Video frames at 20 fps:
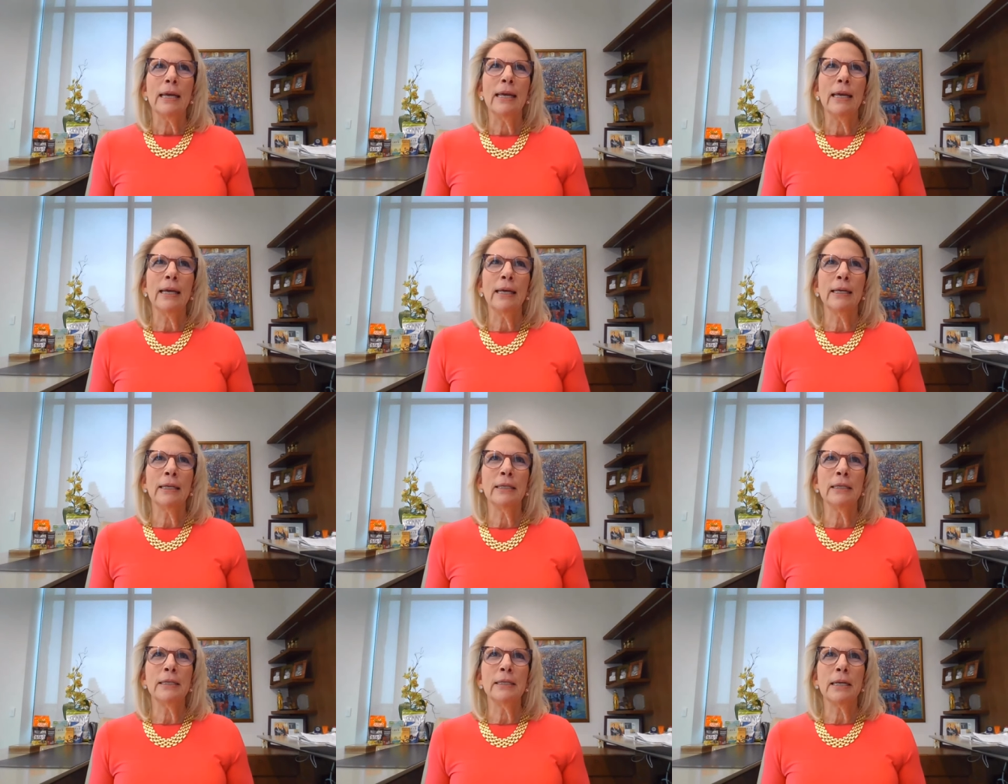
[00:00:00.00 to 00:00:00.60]

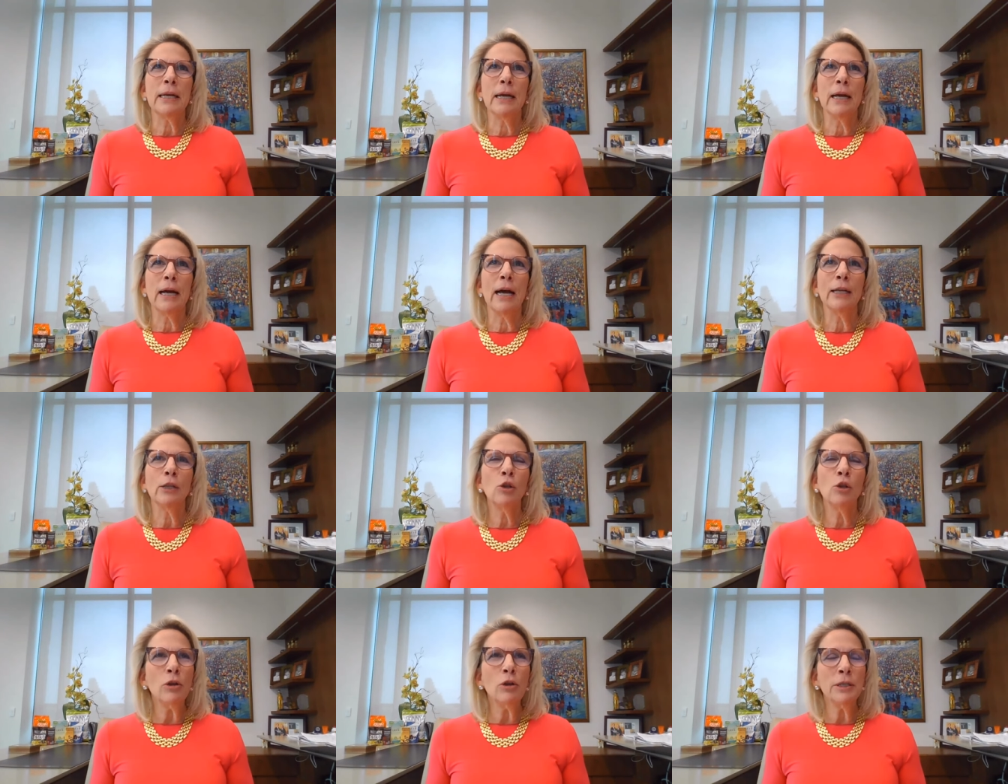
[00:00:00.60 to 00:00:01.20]
and
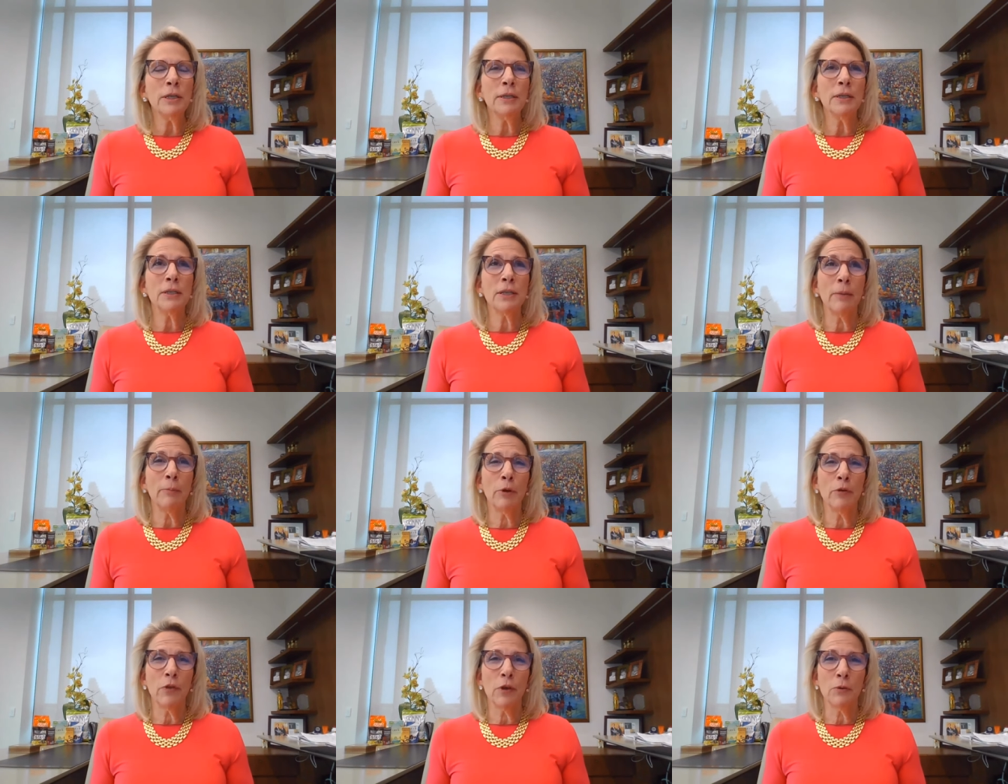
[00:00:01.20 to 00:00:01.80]
I looked at
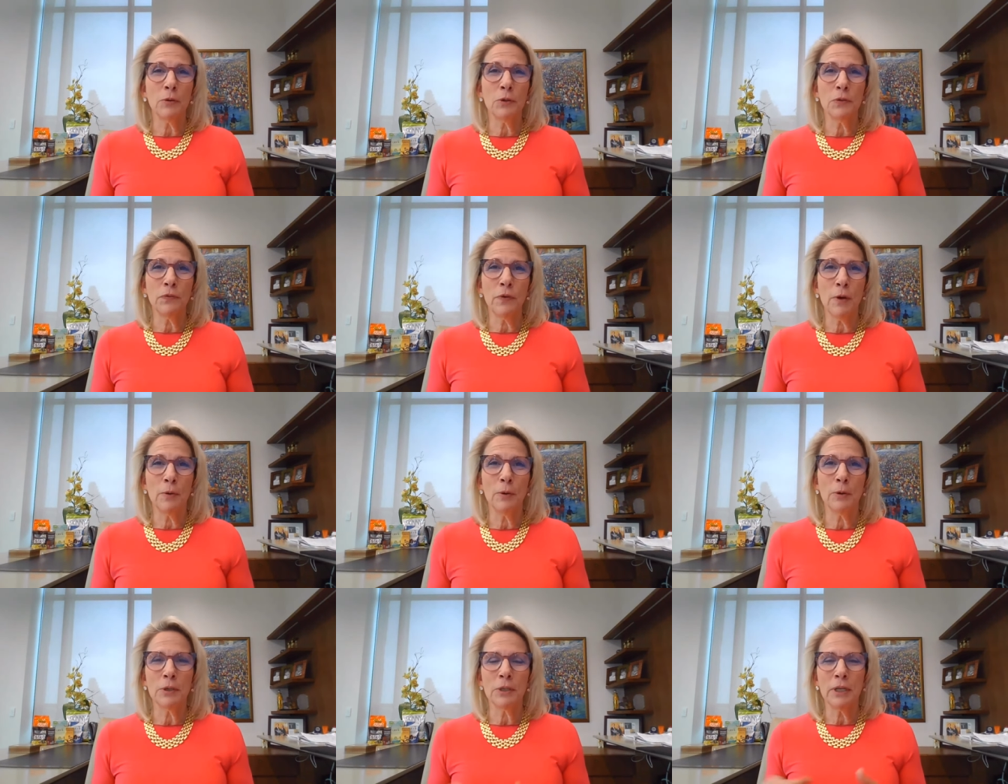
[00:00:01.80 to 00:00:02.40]
some of those
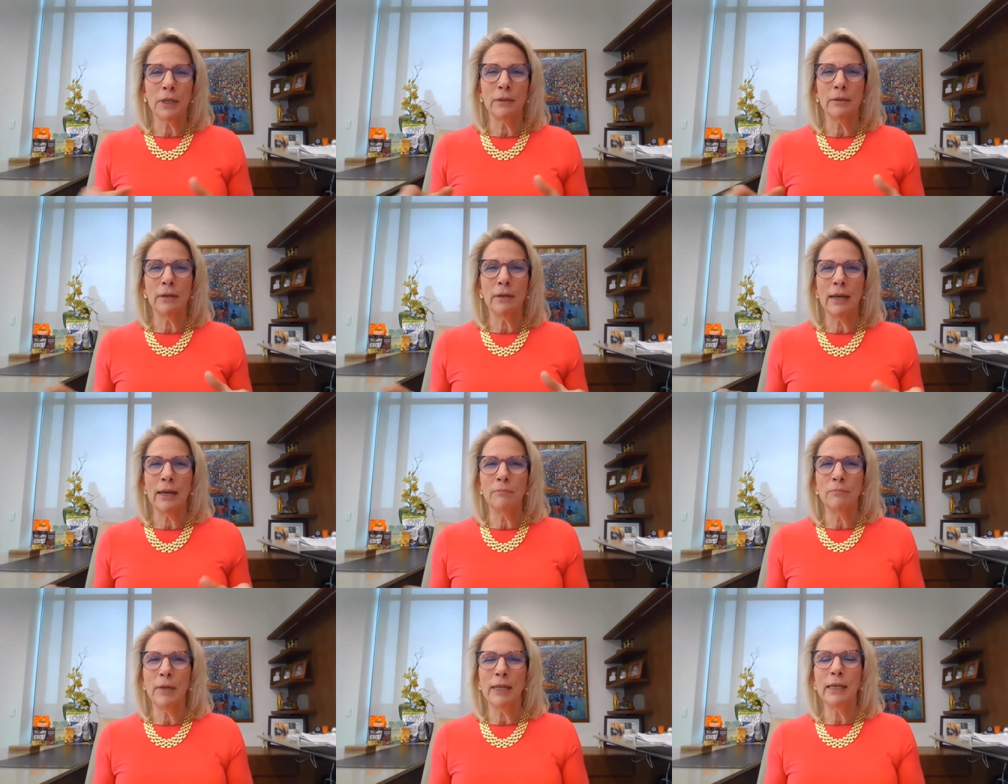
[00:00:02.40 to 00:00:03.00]
folks, and,
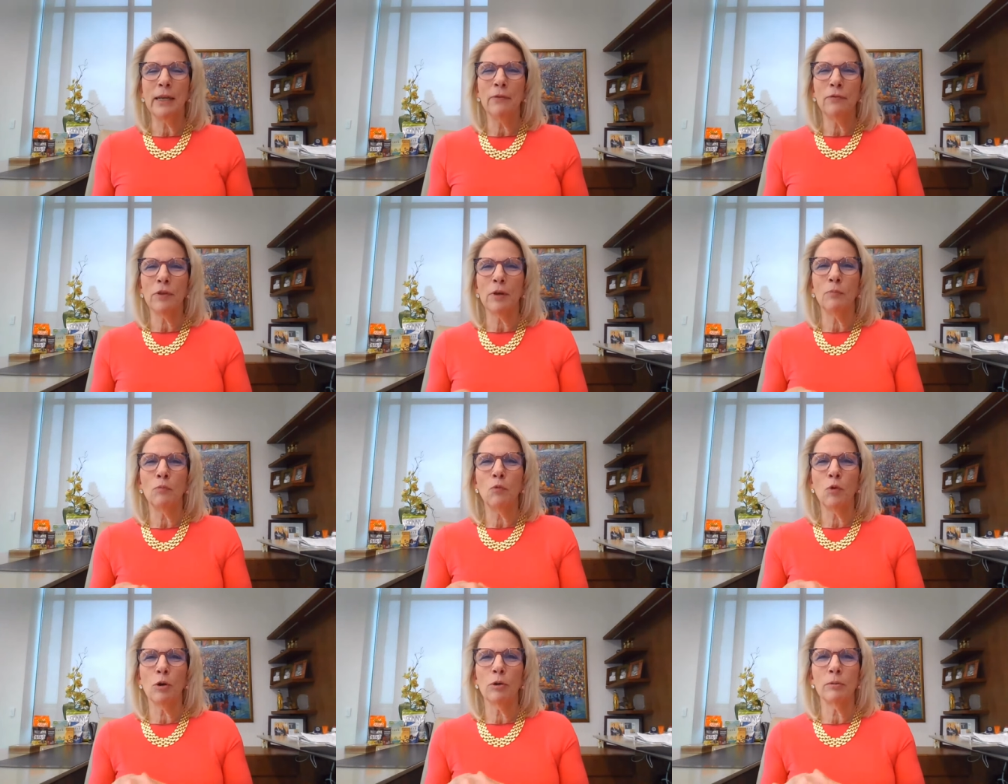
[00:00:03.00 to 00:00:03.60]
and many of
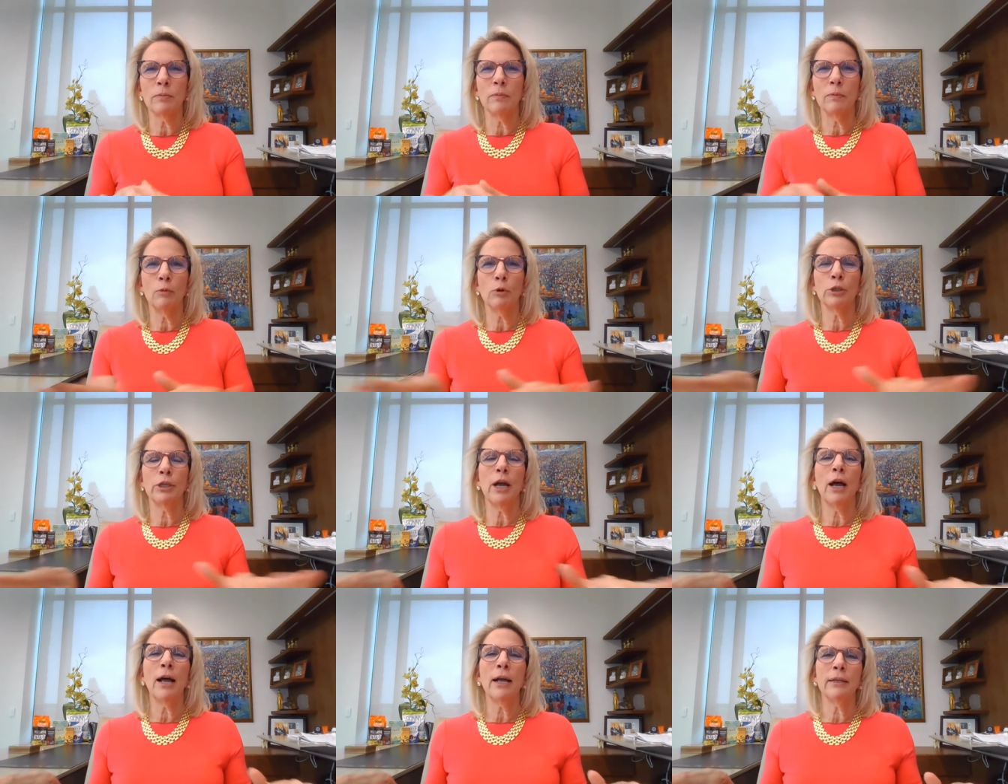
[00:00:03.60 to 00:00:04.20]
them were,
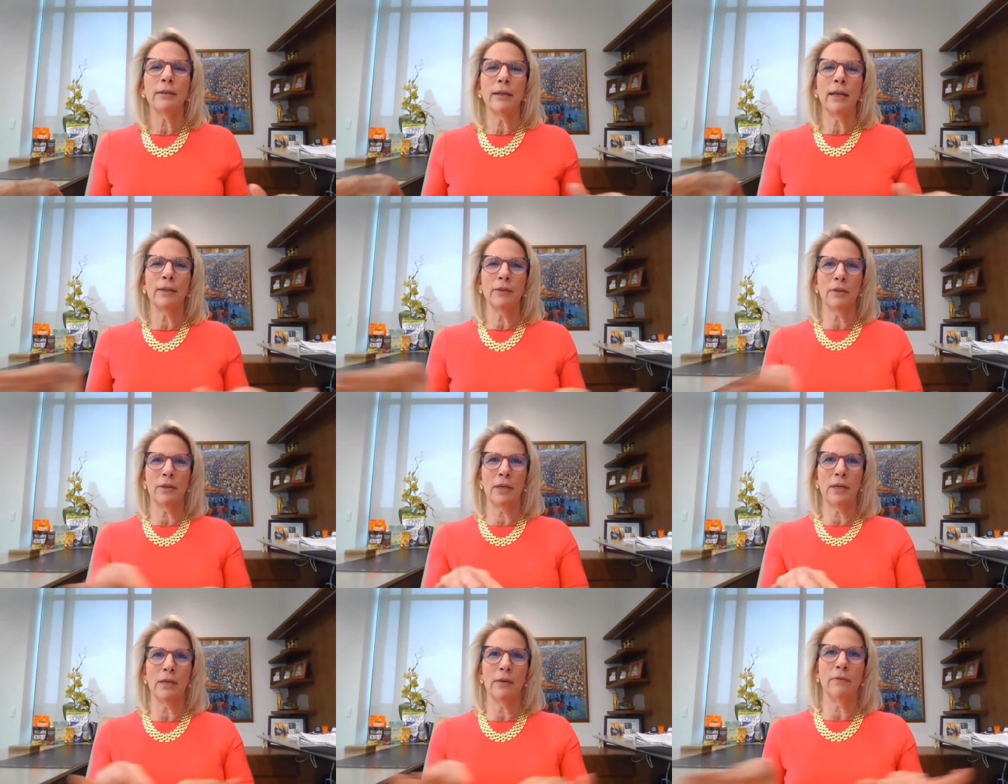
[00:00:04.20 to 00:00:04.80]
were not
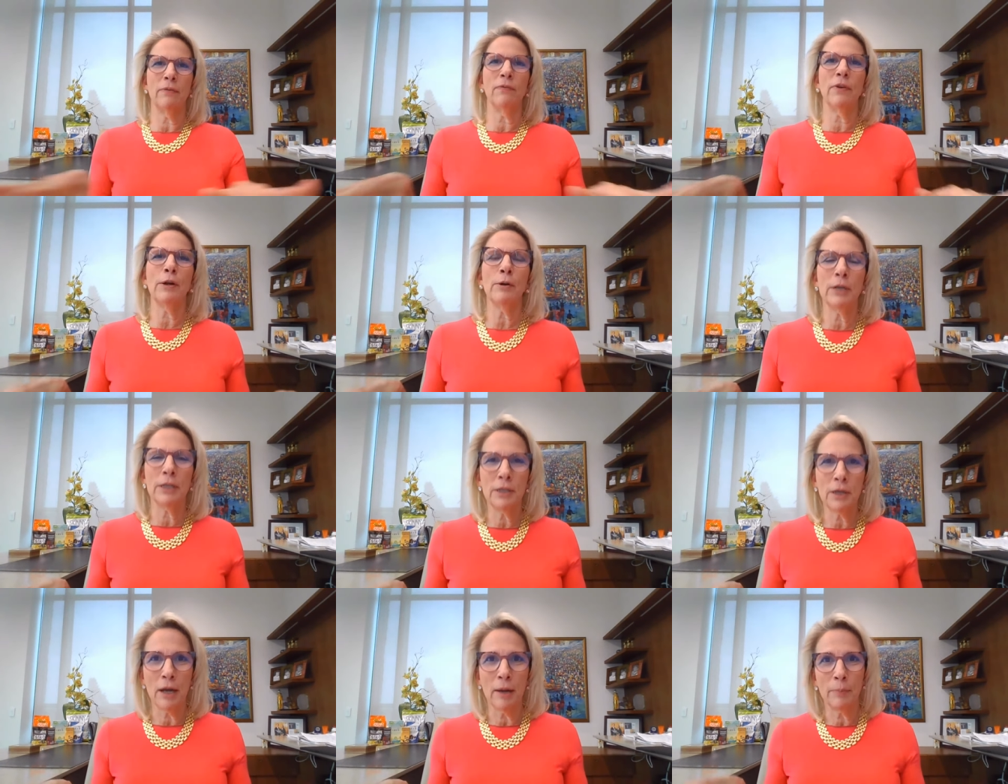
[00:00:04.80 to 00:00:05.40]
at the
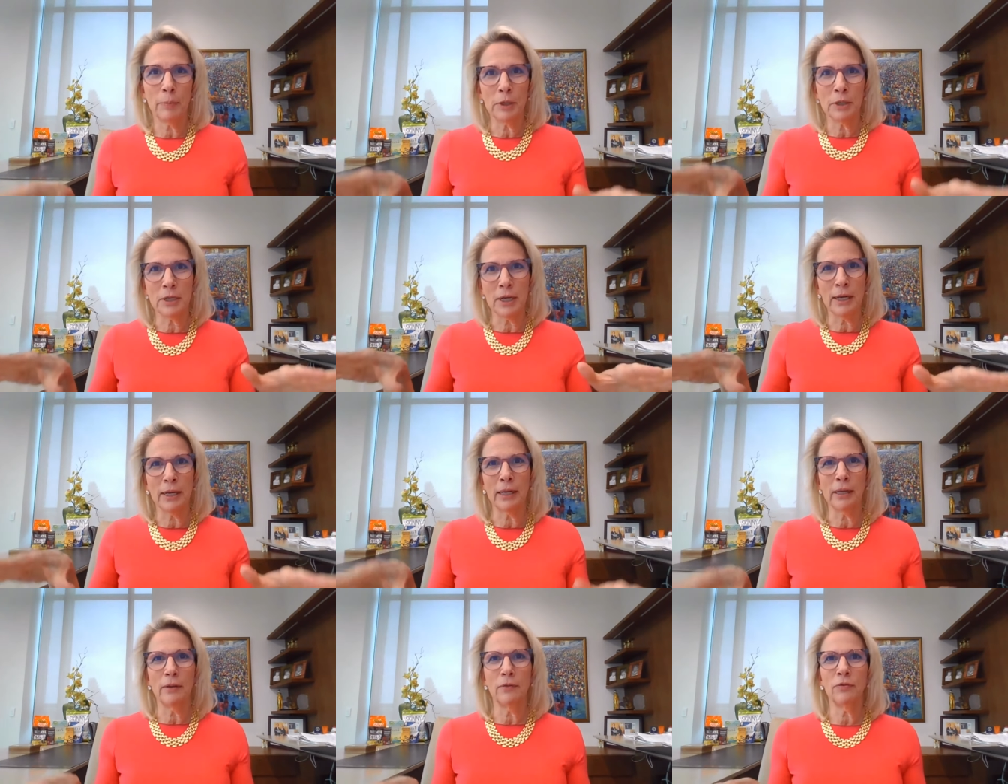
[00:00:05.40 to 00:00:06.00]
very top
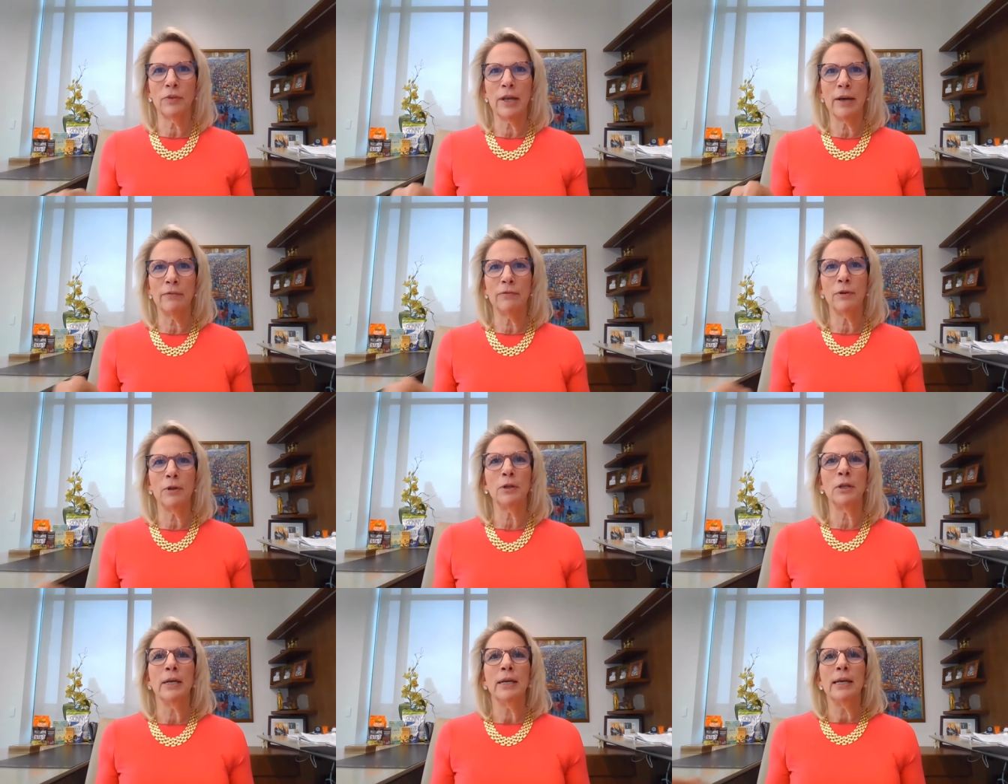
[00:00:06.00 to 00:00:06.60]
executive
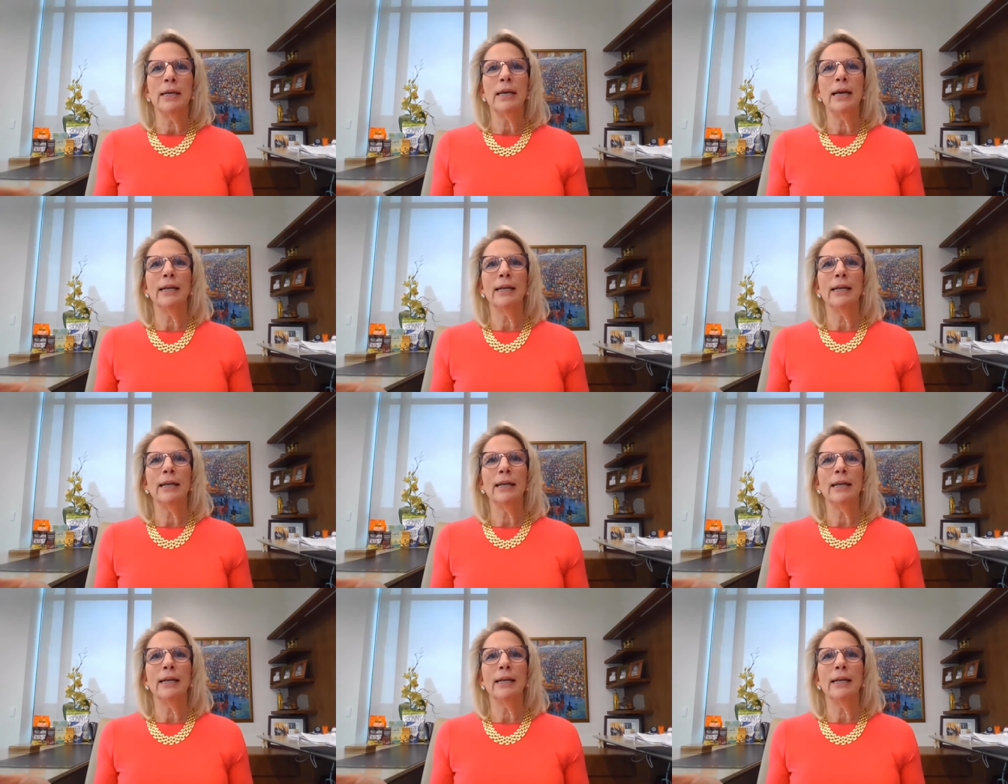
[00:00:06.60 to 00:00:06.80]
level.